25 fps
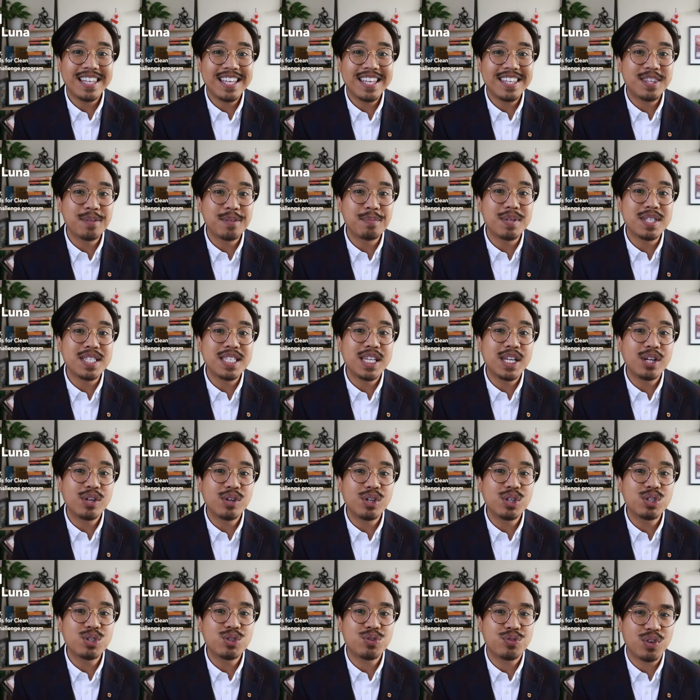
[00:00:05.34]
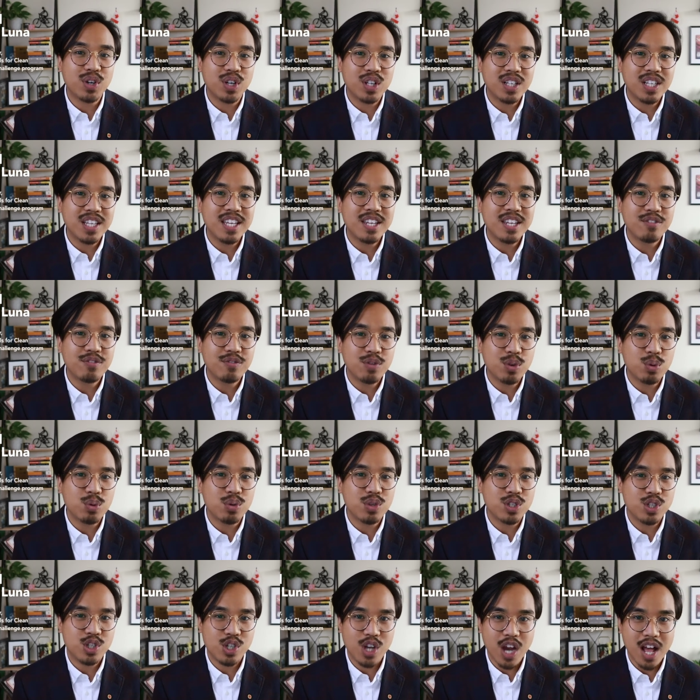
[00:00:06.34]
the Materials for Clean
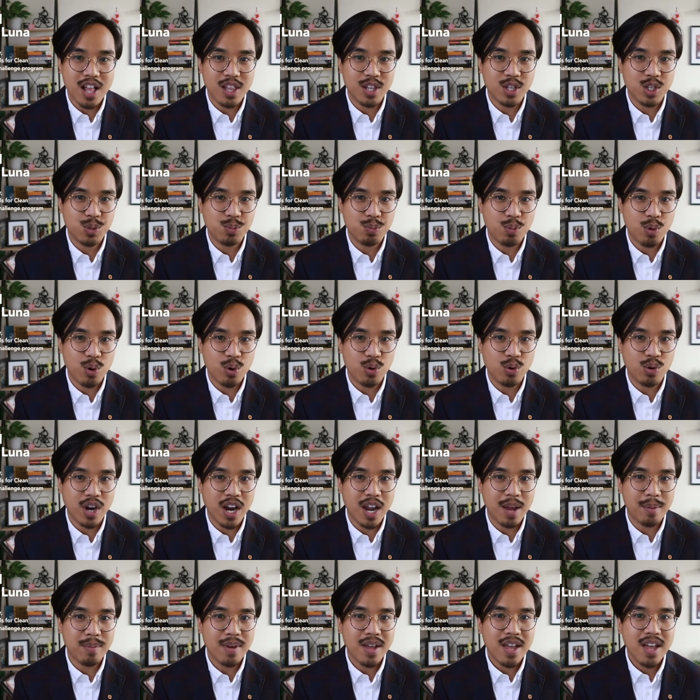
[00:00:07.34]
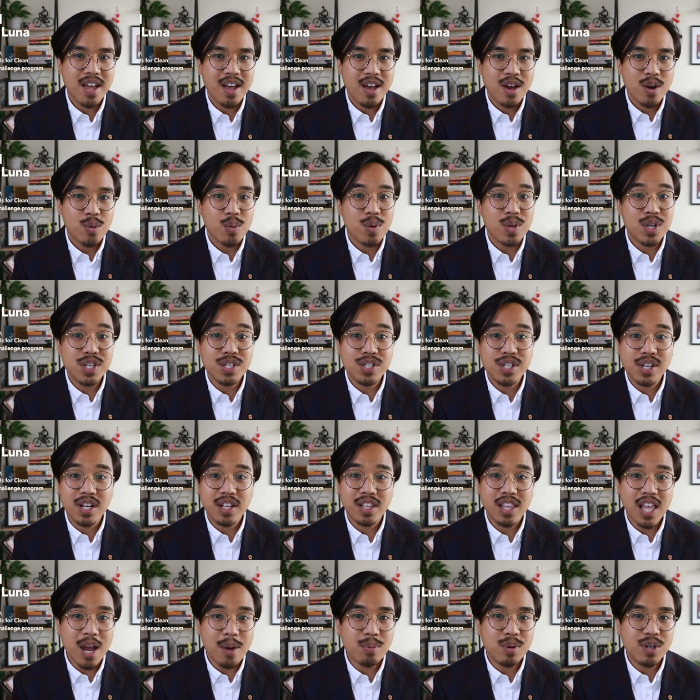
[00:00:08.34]
Fuels Challenge program, which is a
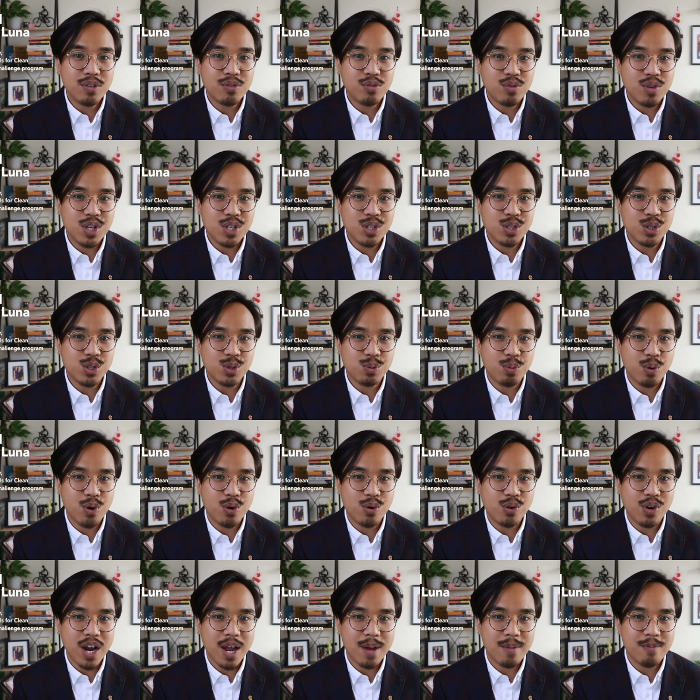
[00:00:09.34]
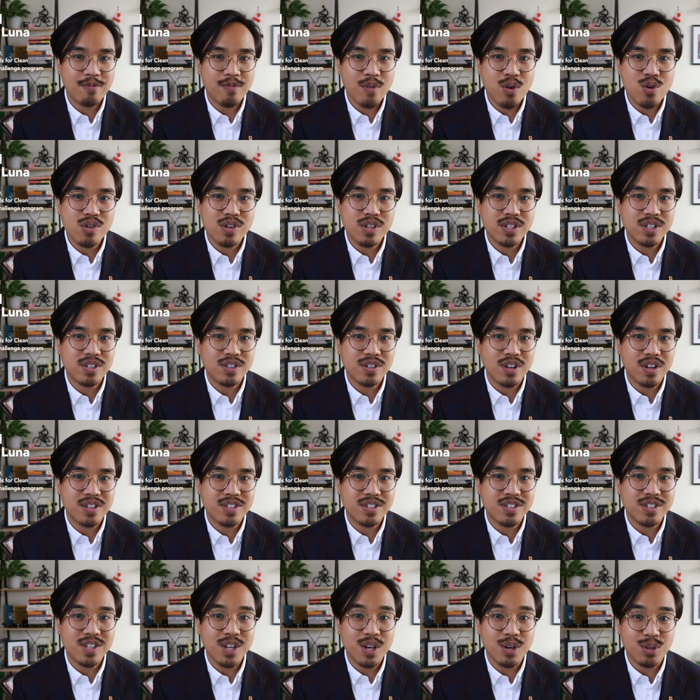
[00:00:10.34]
collaborative research program focused on
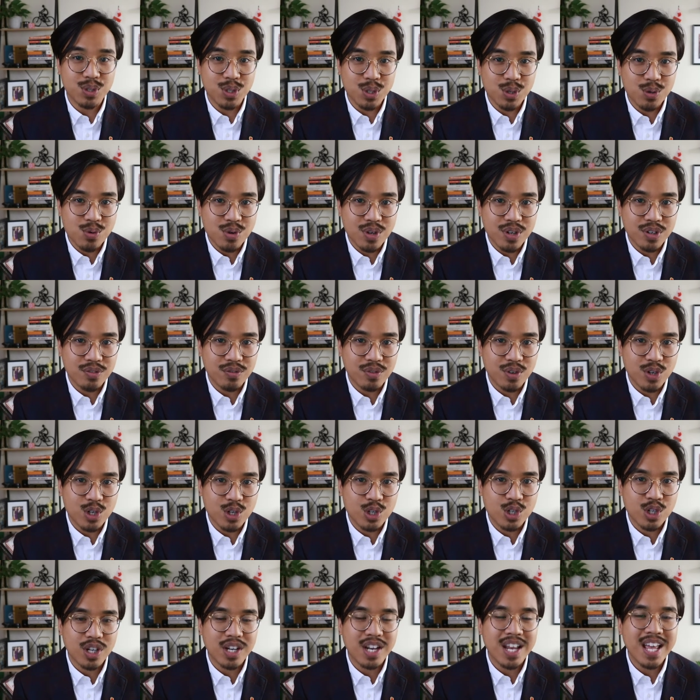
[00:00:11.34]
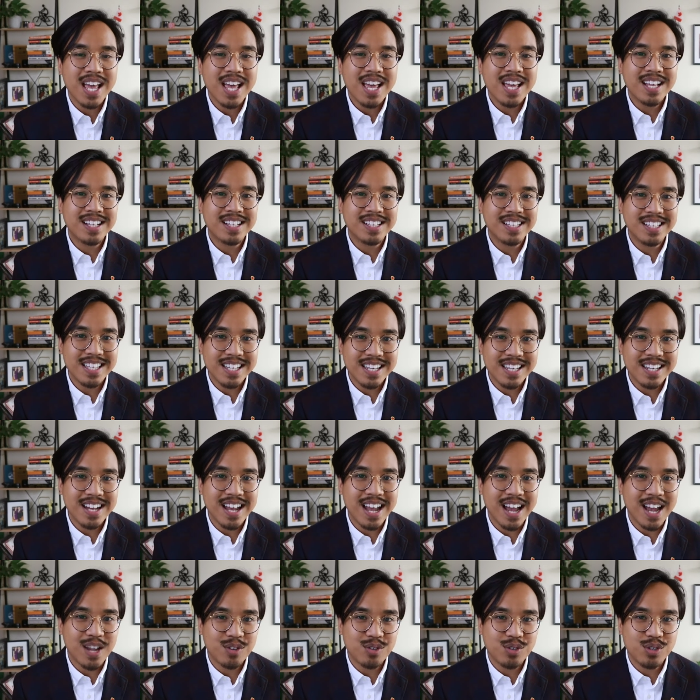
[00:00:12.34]
CO2 conversion, clean
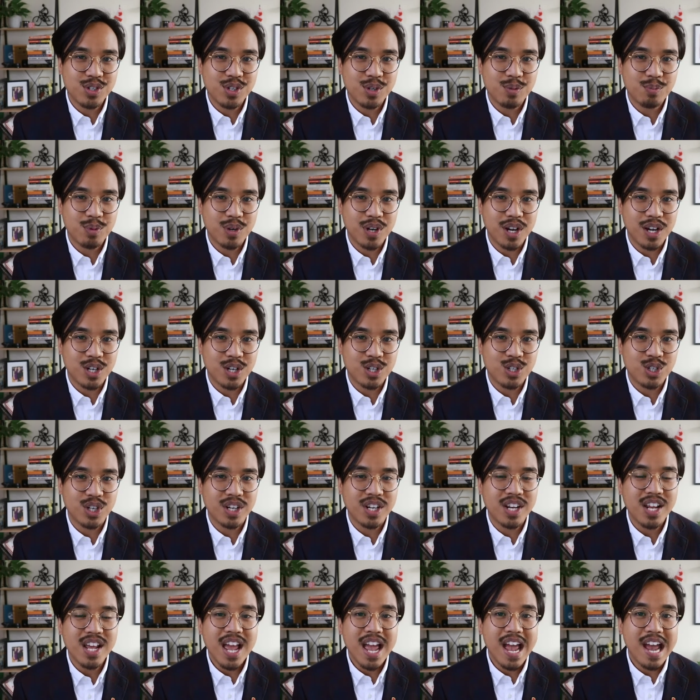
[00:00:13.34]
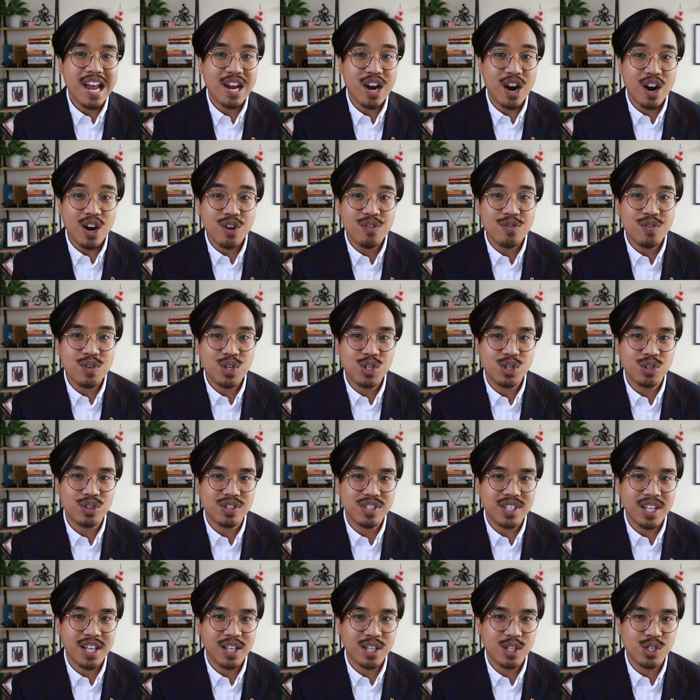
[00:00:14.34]
hydrogen production, and artificial
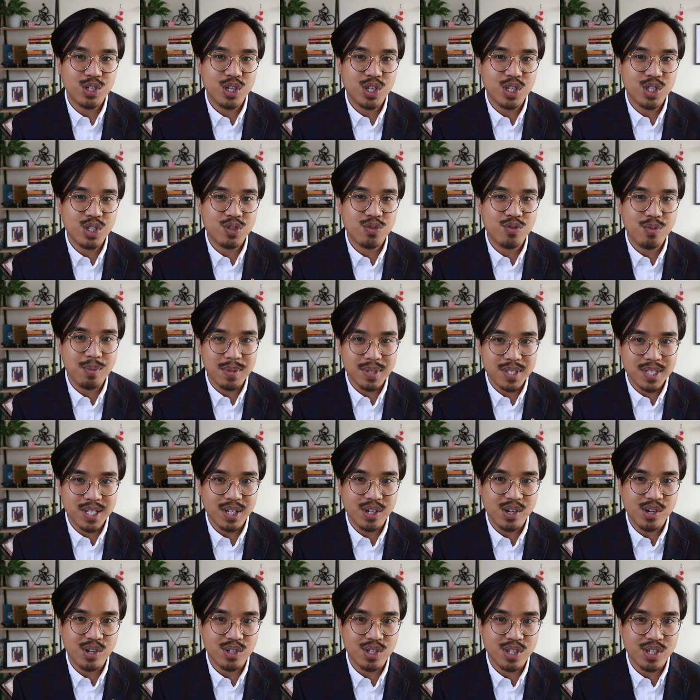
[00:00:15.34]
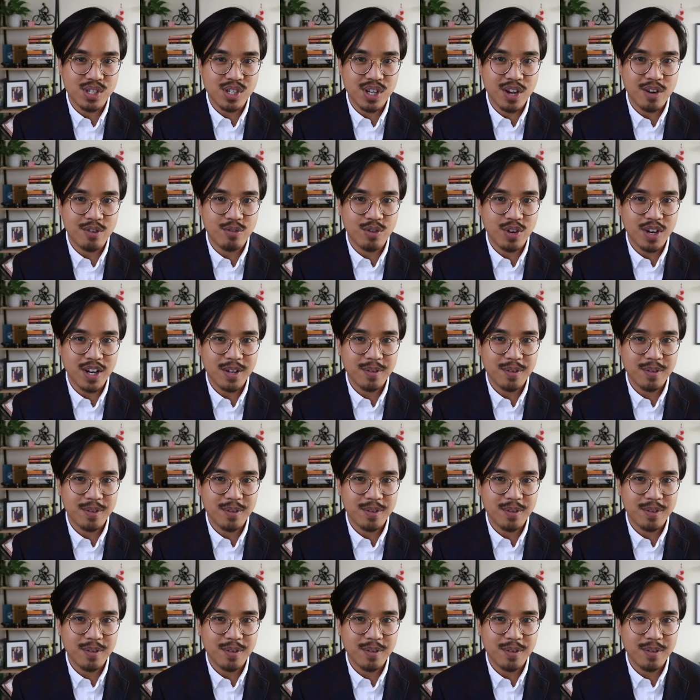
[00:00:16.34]
intelligence for materials discovery.